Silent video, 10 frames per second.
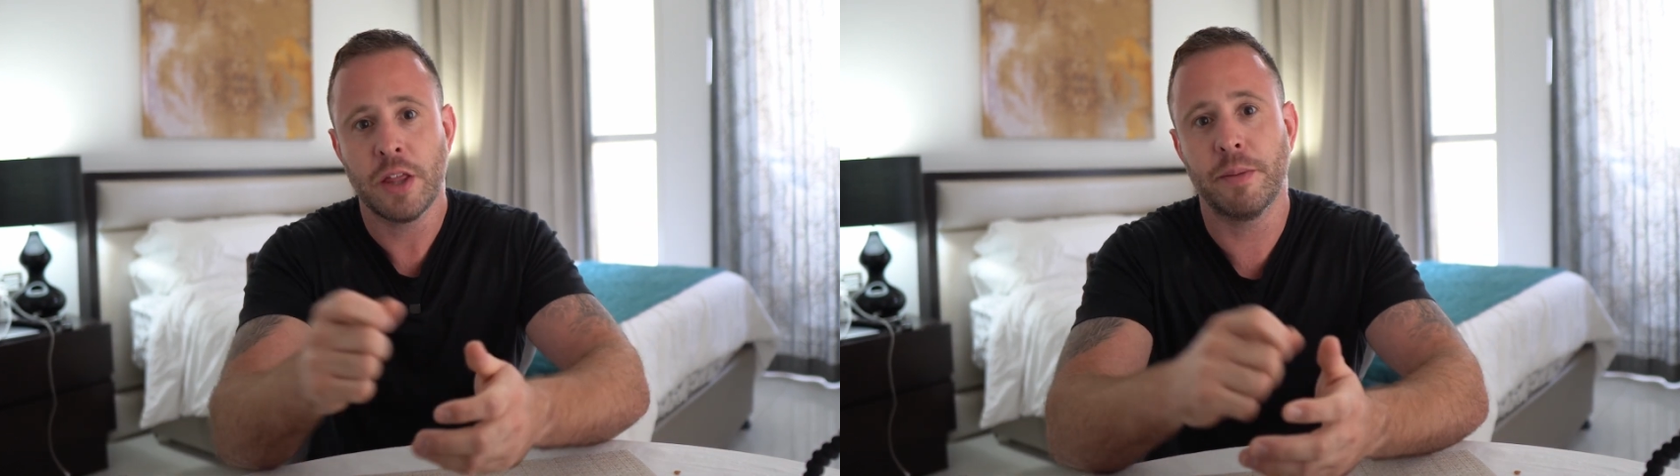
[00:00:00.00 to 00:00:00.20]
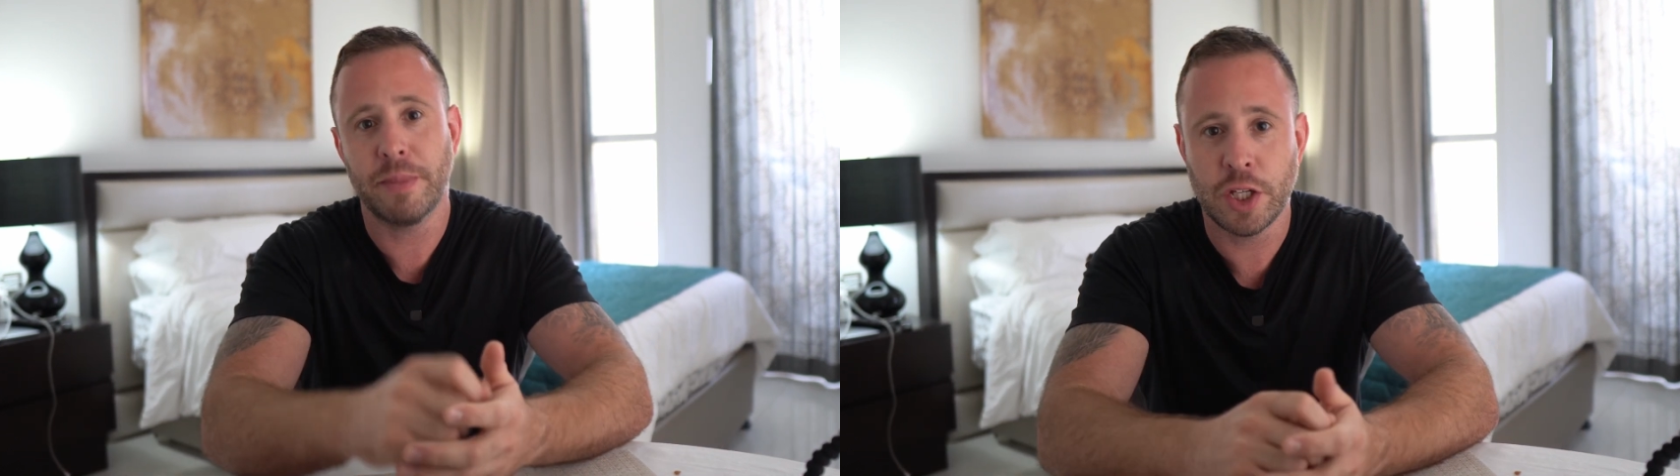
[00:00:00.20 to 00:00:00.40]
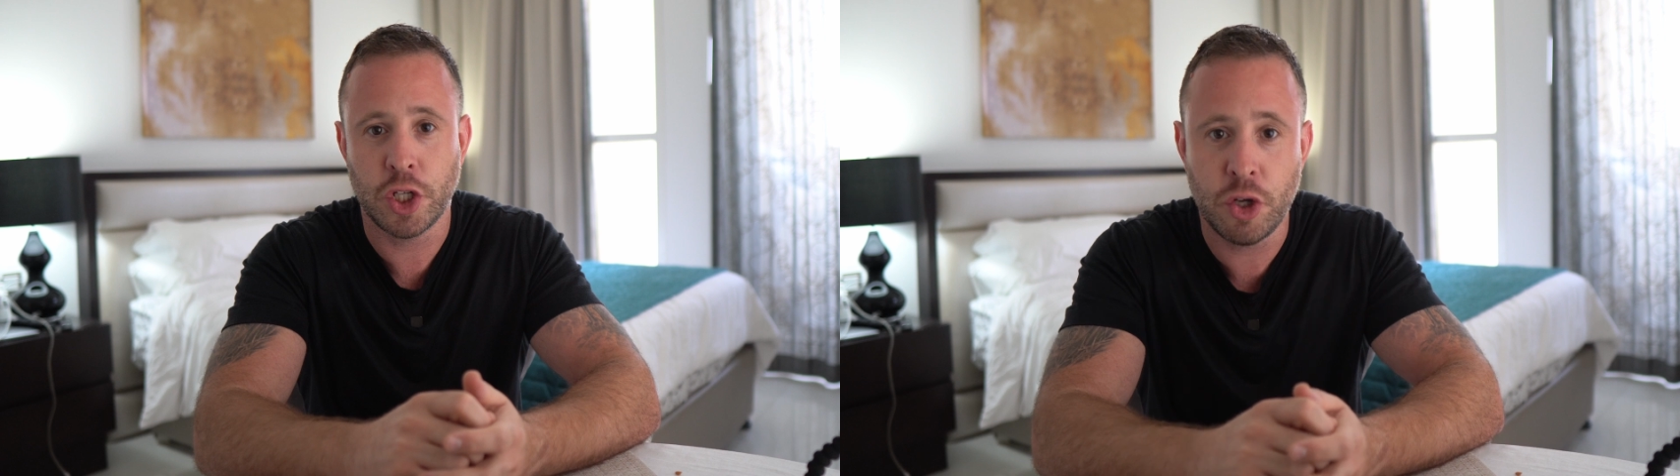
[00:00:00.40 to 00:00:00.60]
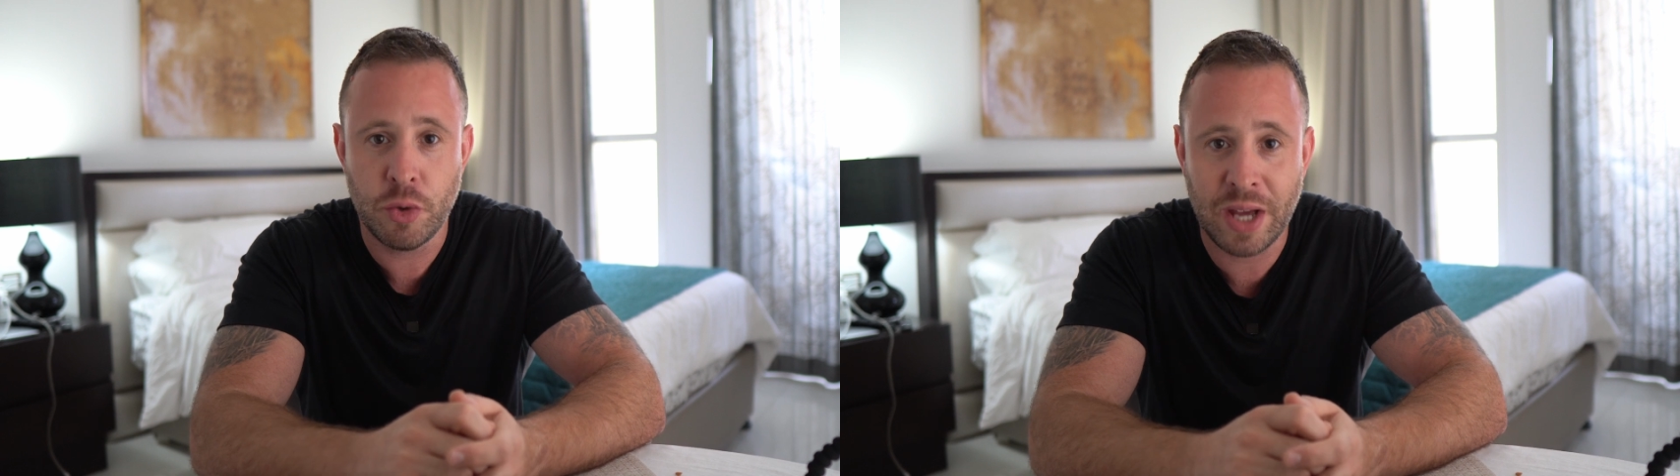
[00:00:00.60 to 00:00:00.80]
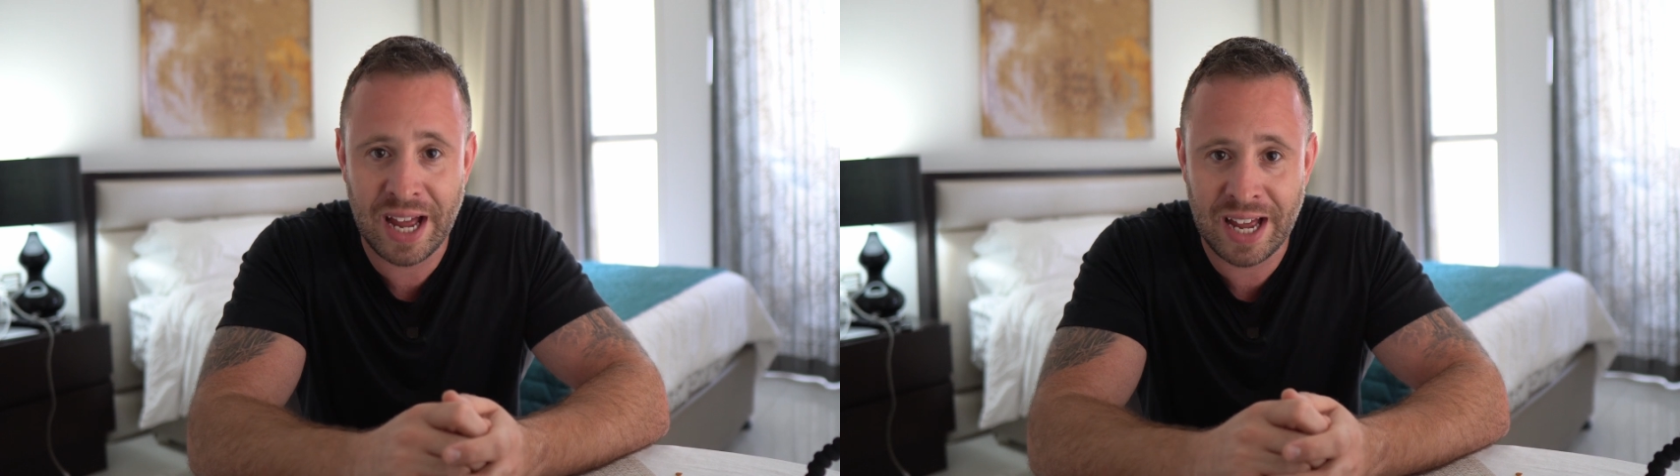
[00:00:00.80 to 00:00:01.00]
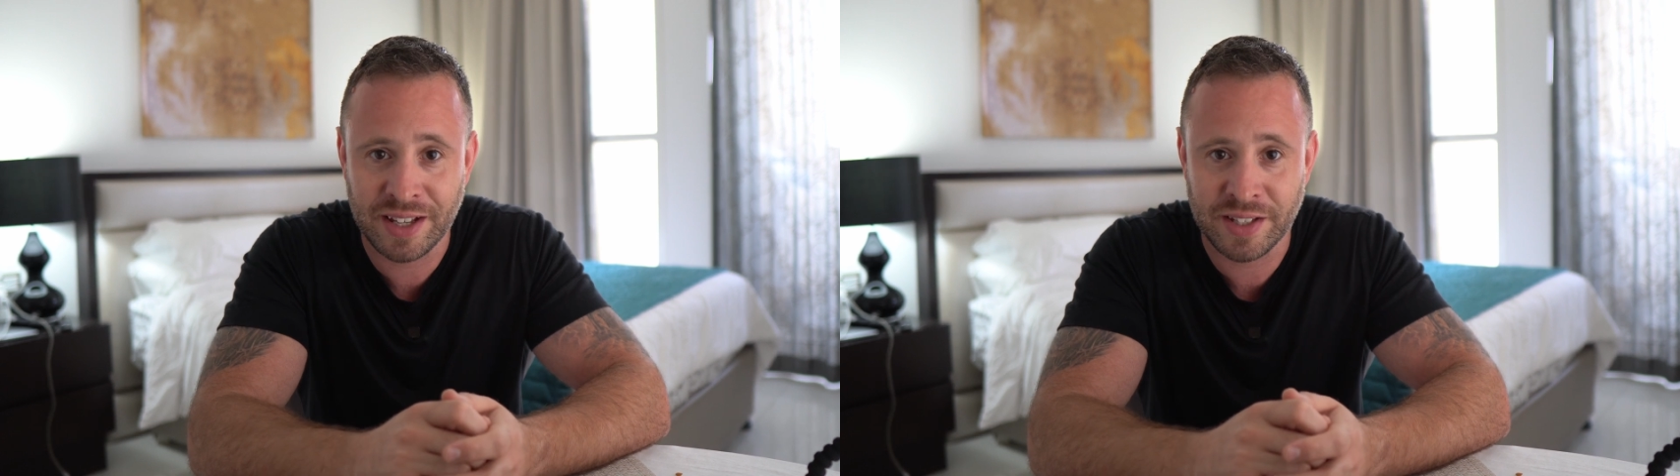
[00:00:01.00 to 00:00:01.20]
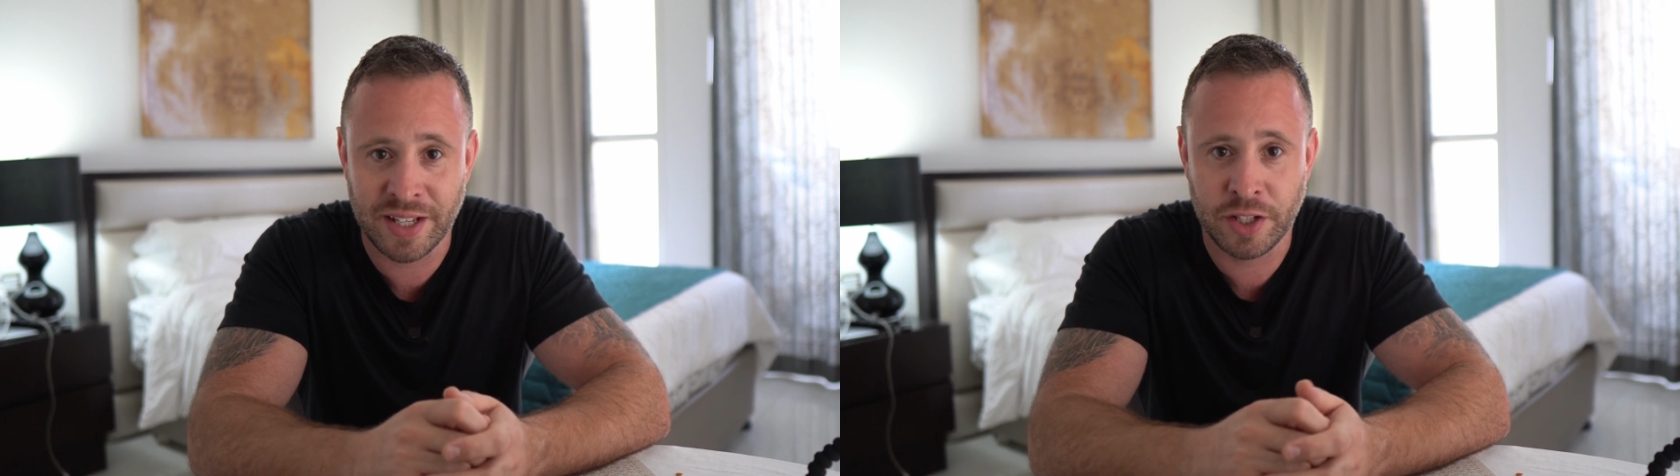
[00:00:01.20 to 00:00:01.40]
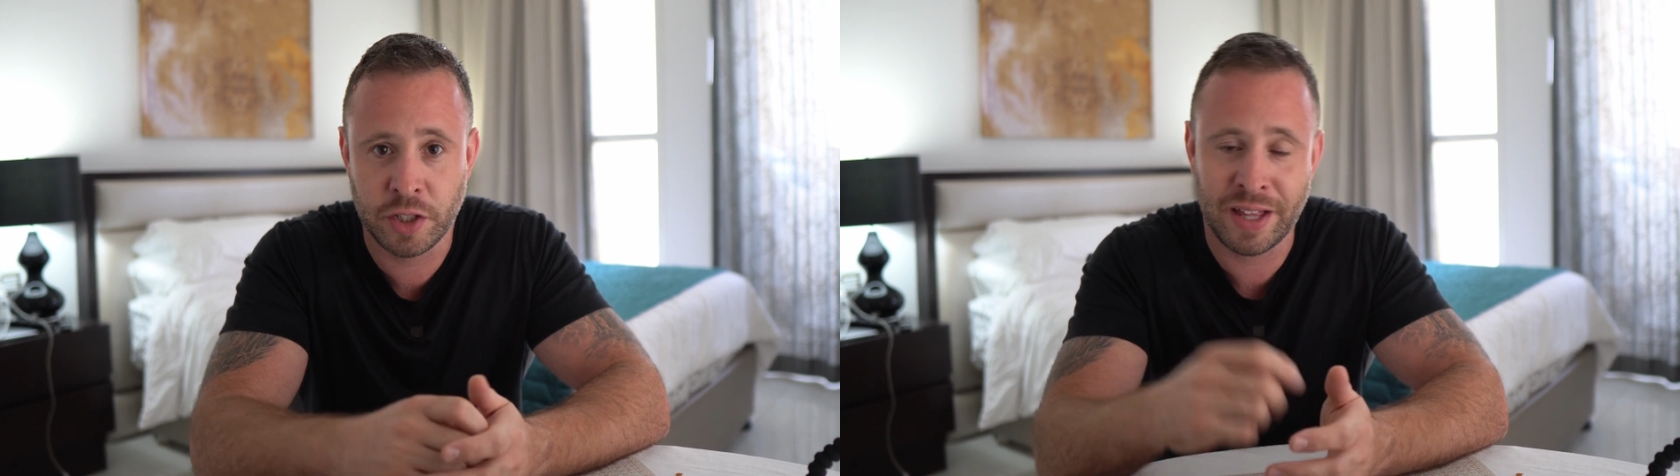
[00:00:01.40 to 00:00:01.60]
that means you get
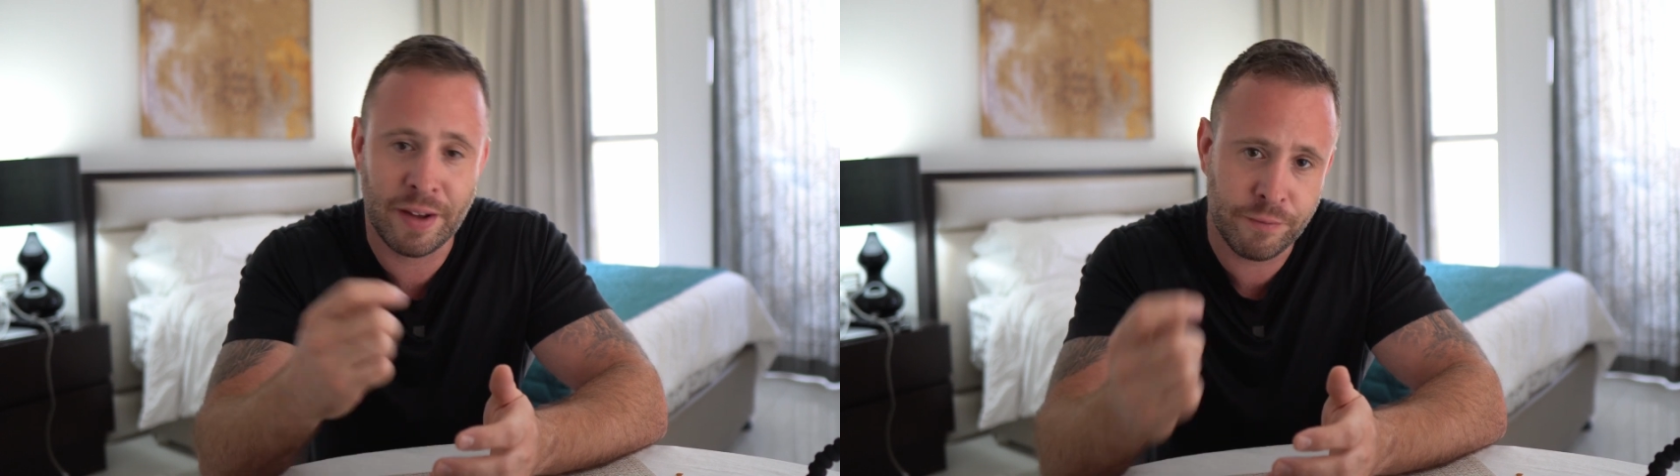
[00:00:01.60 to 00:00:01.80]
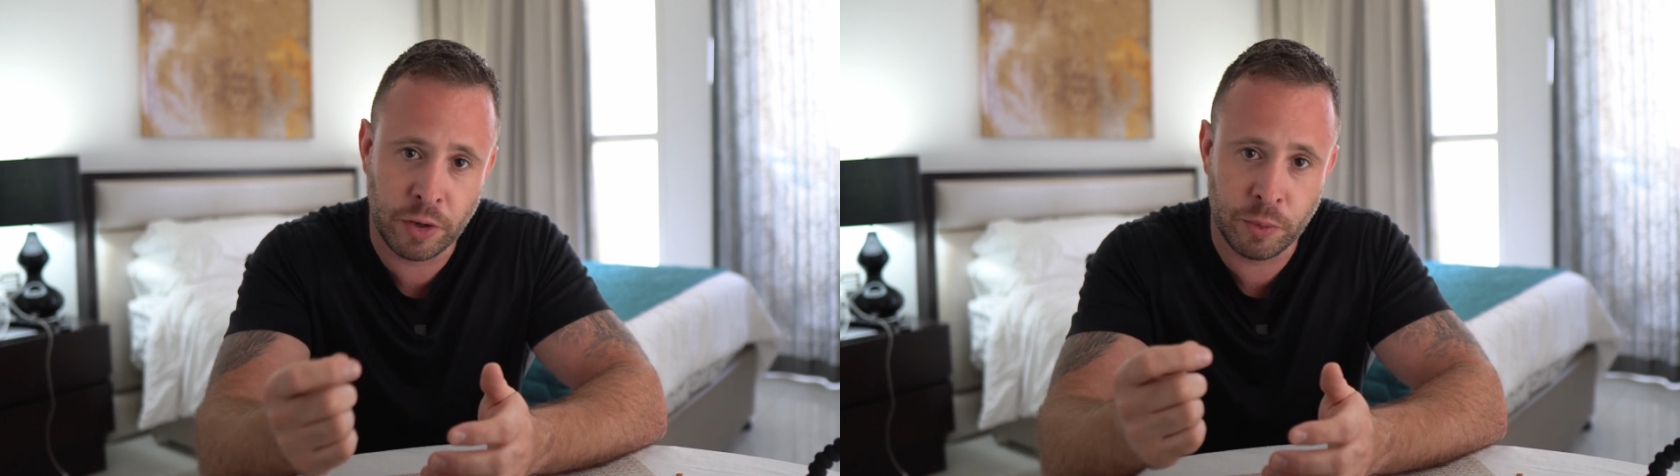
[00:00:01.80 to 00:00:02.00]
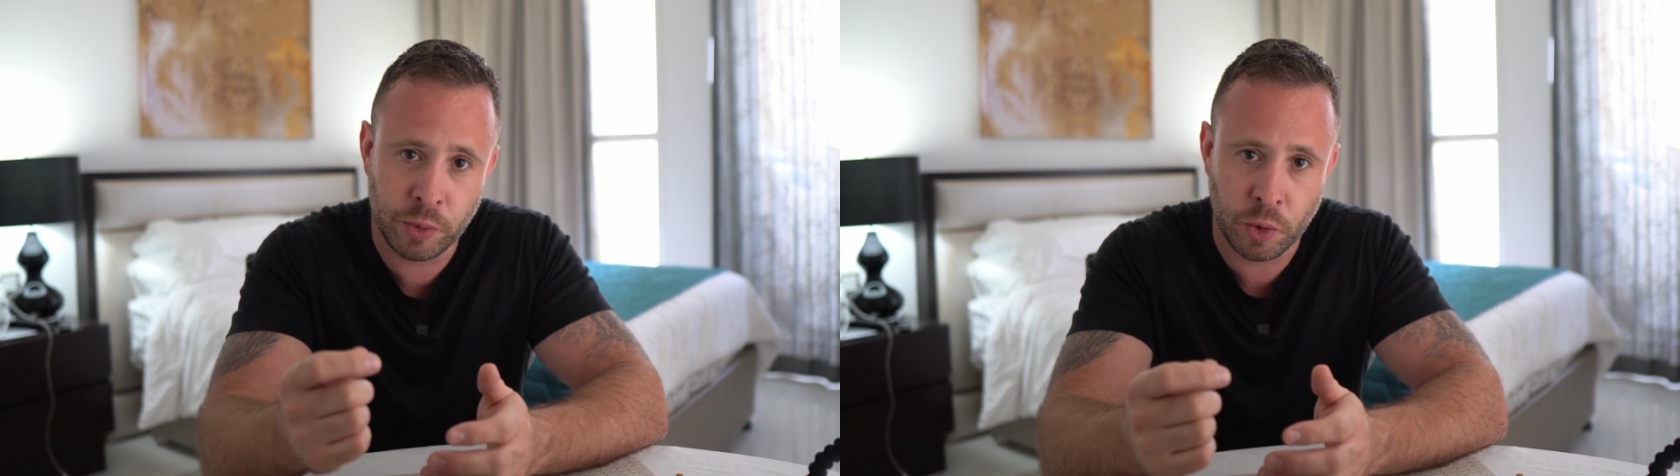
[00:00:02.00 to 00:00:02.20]
access to that phone